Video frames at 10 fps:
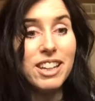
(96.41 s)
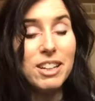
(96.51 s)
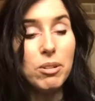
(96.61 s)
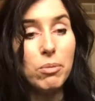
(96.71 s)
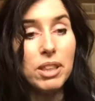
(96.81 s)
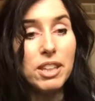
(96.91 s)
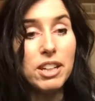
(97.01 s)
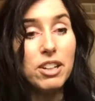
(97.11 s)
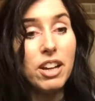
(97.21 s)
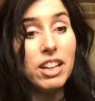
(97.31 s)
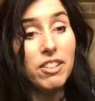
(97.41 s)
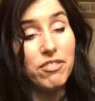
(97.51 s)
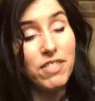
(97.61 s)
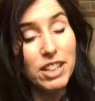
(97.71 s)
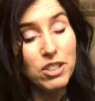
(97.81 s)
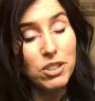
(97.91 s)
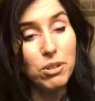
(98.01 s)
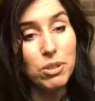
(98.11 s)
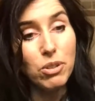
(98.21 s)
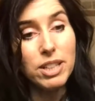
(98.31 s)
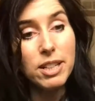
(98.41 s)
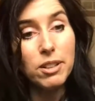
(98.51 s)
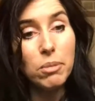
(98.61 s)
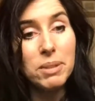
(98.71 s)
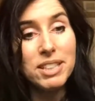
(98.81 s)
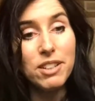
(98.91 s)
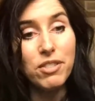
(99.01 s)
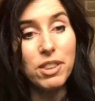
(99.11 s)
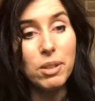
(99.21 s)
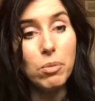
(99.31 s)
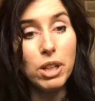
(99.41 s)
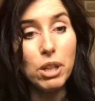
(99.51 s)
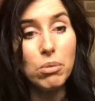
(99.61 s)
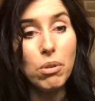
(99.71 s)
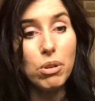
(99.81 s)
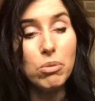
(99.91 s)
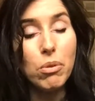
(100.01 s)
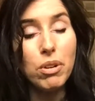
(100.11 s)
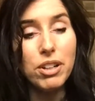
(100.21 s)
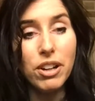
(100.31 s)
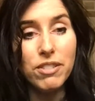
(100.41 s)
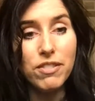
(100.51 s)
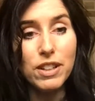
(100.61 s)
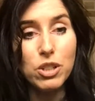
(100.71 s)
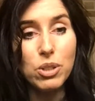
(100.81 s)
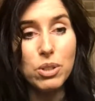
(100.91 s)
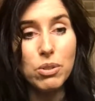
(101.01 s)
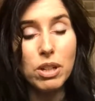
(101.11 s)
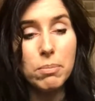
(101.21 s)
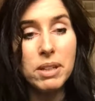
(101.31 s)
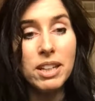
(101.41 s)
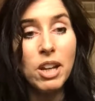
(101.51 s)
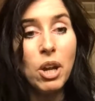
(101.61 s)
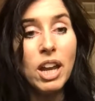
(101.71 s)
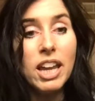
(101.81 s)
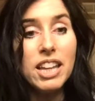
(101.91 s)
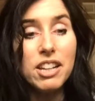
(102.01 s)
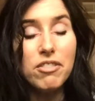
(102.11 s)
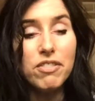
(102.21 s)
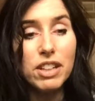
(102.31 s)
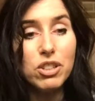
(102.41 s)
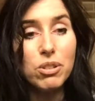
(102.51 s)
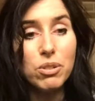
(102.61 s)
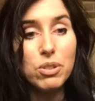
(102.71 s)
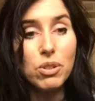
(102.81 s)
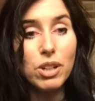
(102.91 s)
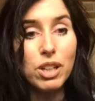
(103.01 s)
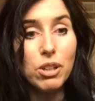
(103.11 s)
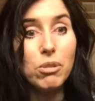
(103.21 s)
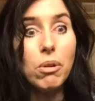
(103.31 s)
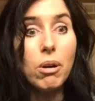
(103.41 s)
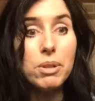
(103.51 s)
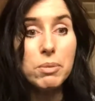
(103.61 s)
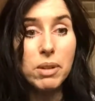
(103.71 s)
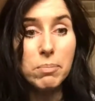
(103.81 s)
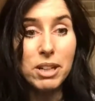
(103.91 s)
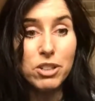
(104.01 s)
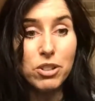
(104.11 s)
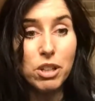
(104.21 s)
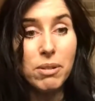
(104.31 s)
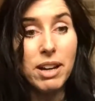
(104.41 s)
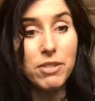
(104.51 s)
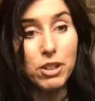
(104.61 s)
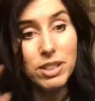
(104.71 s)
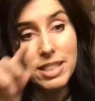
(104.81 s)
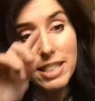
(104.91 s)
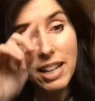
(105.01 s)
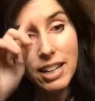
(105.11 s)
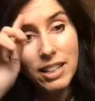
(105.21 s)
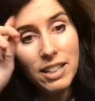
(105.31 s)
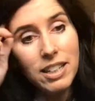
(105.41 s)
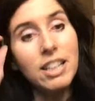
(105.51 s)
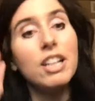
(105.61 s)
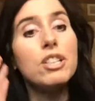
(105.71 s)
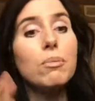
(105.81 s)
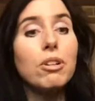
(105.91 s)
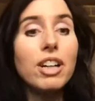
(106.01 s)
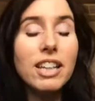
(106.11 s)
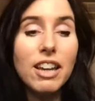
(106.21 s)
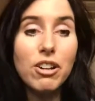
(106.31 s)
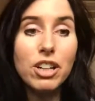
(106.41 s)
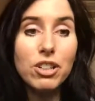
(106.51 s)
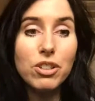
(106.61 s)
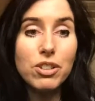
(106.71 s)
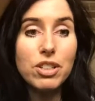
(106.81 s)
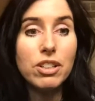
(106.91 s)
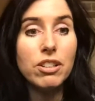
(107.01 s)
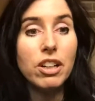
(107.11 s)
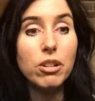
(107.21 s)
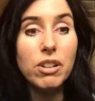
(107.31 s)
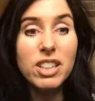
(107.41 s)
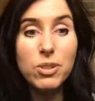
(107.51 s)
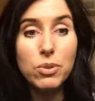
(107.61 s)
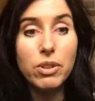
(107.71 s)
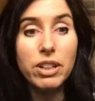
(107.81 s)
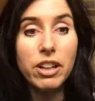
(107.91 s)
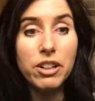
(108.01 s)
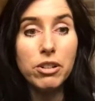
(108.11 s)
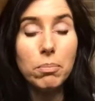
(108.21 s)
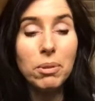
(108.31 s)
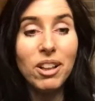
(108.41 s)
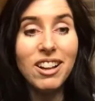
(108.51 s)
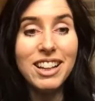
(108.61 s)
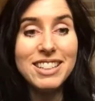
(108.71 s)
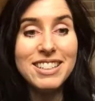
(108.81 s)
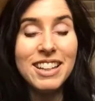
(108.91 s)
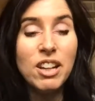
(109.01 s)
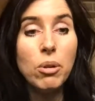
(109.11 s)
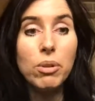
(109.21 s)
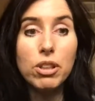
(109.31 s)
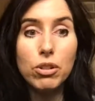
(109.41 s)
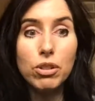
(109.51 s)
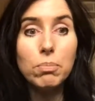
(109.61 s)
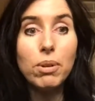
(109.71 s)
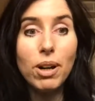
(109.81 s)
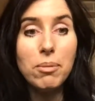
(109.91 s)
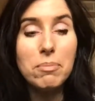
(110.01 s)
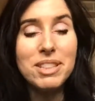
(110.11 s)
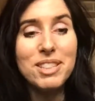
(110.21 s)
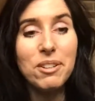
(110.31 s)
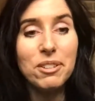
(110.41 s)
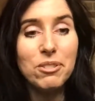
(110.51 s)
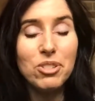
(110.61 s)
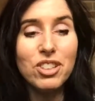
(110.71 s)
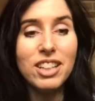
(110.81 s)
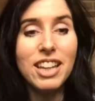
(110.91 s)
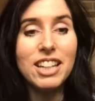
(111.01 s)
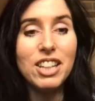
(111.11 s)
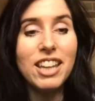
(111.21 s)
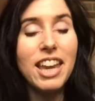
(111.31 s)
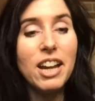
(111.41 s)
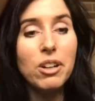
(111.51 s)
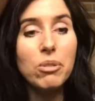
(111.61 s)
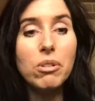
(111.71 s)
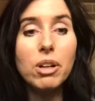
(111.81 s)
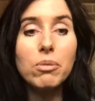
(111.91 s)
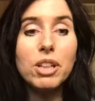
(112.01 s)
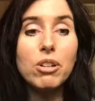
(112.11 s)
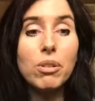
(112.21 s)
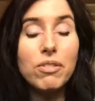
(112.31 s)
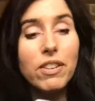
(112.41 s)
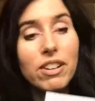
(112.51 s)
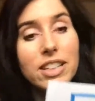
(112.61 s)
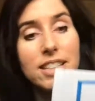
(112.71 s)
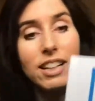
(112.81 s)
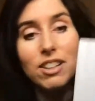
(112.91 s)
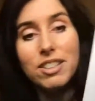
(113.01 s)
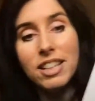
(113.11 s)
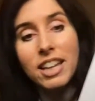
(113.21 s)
And within a fictional story, it's a little bit different than what you wrote. You wrote a nonfiction story, but in a fictional story, you always want to make sure you have a good setting, some great characters, a great storyline or a plot with a good problem and solution. And you can't go wrong when you go with fairy tales.